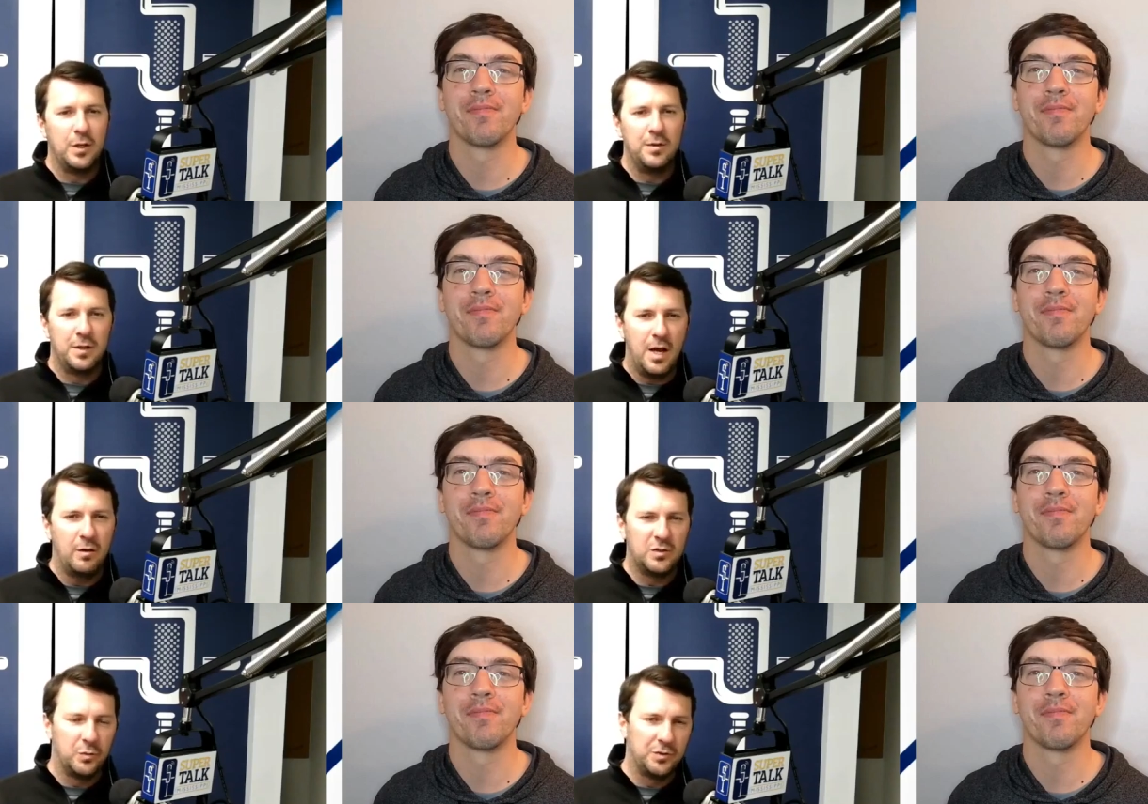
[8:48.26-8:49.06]
Speaker 1: in the
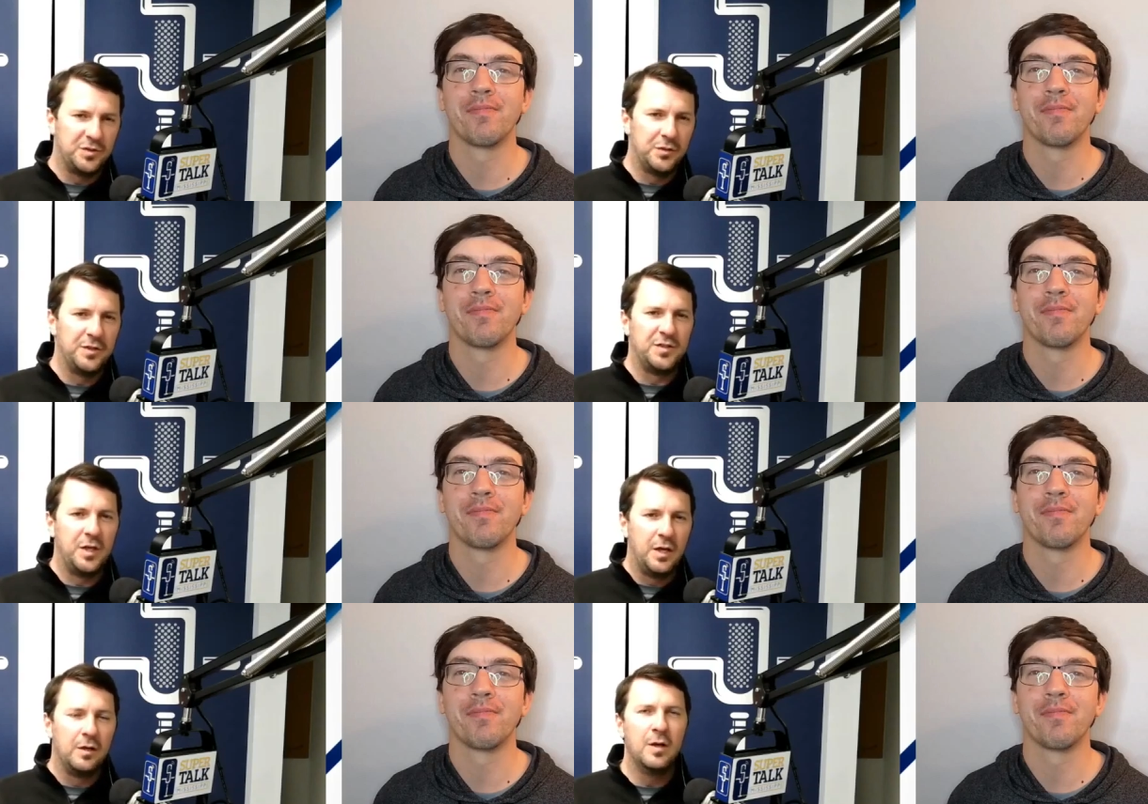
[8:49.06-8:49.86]
College World Series
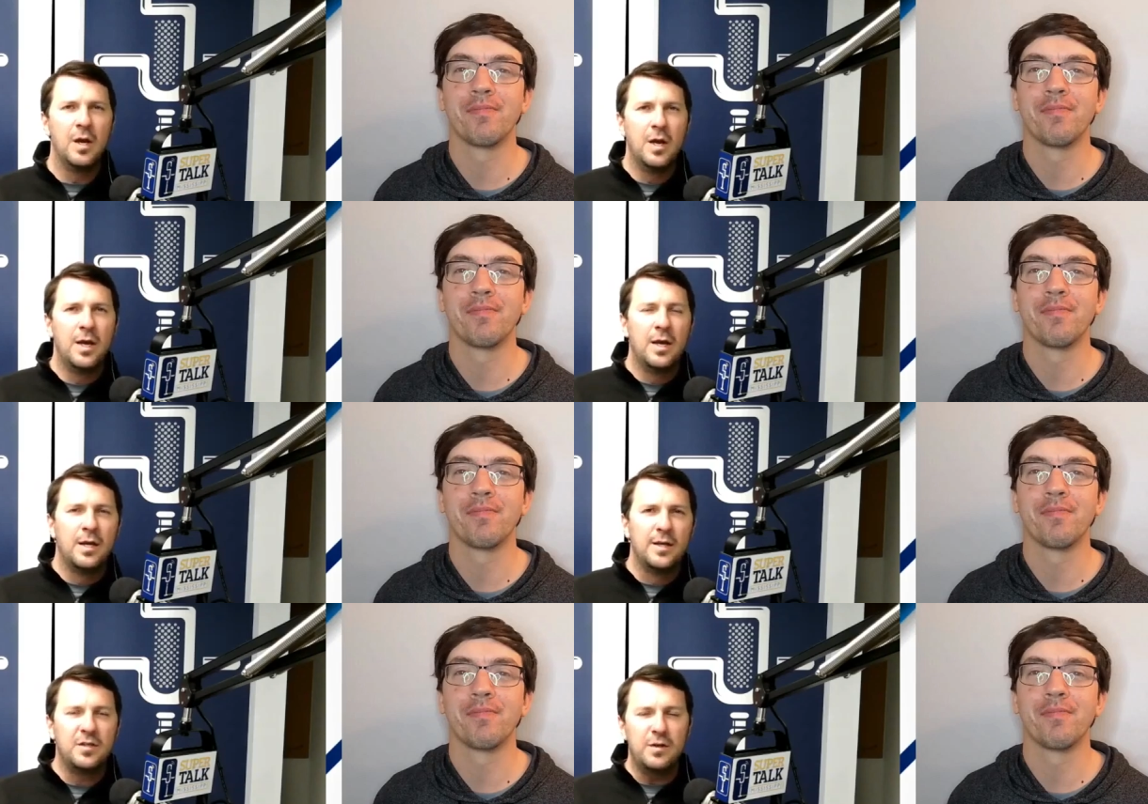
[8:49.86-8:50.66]
again.
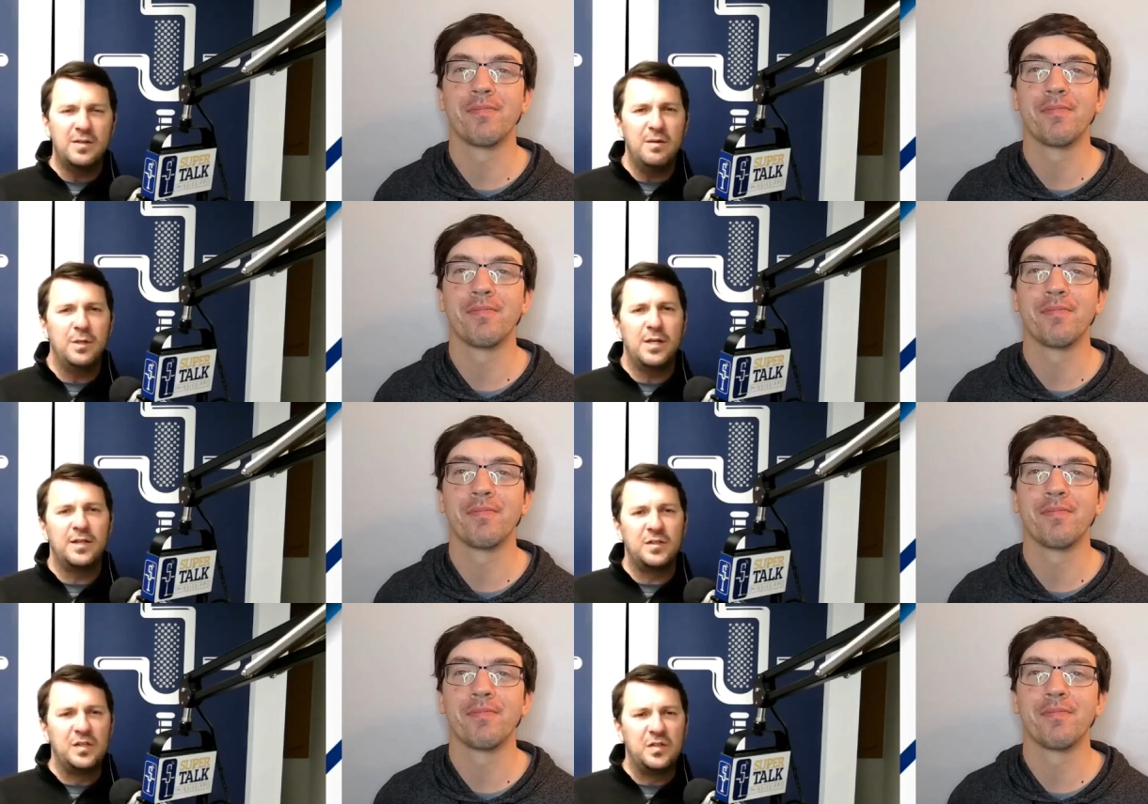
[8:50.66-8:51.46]
Is there a team in the
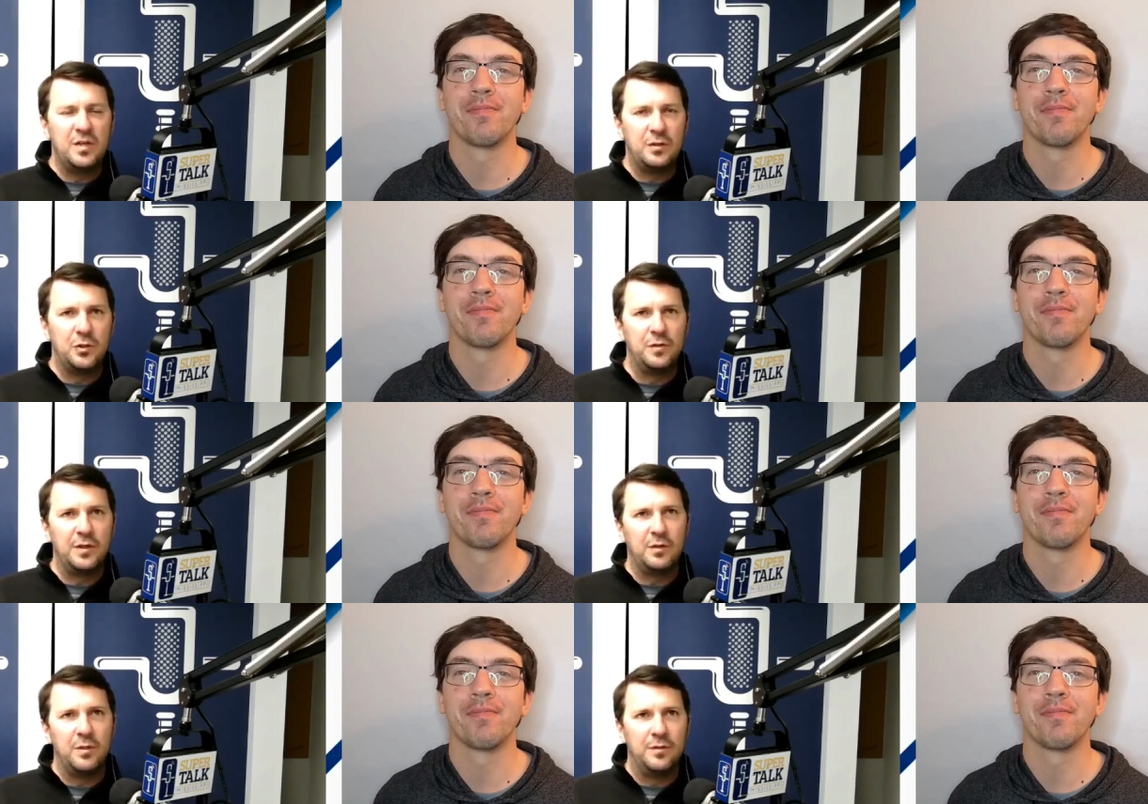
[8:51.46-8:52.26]
SEC that you
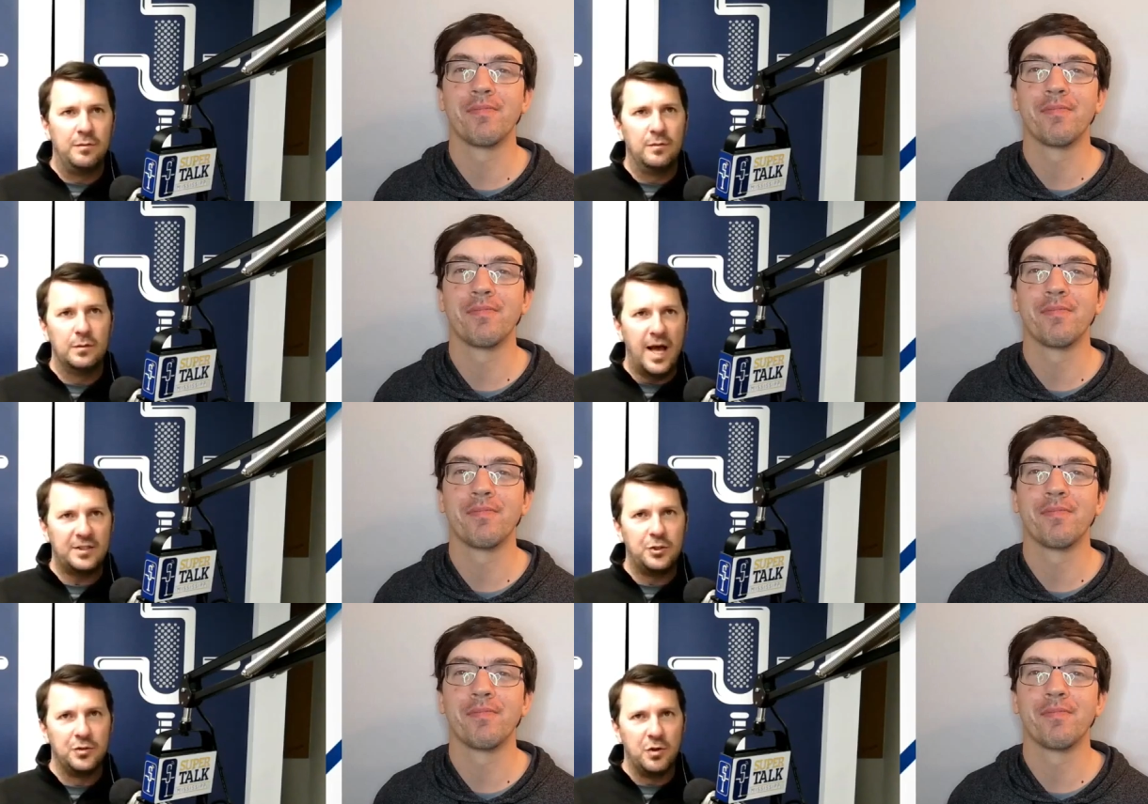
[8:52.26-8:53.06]
think could be
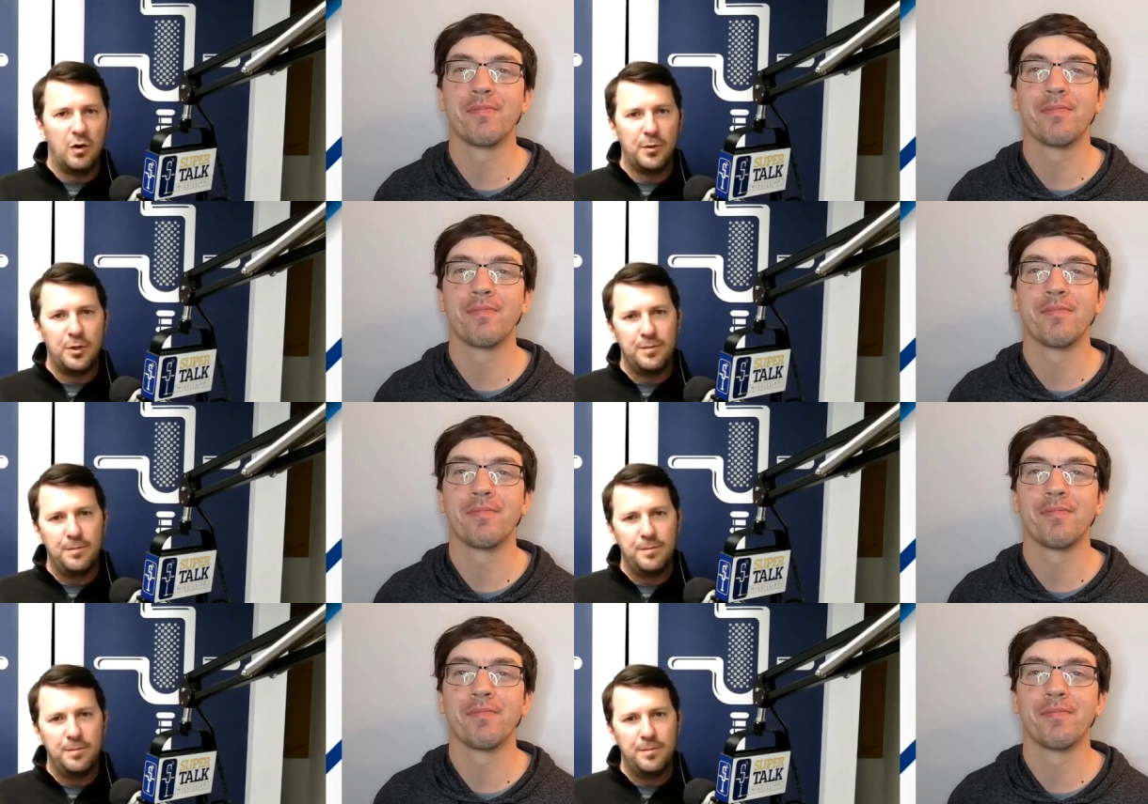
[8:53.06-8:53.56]
last year's Auburn?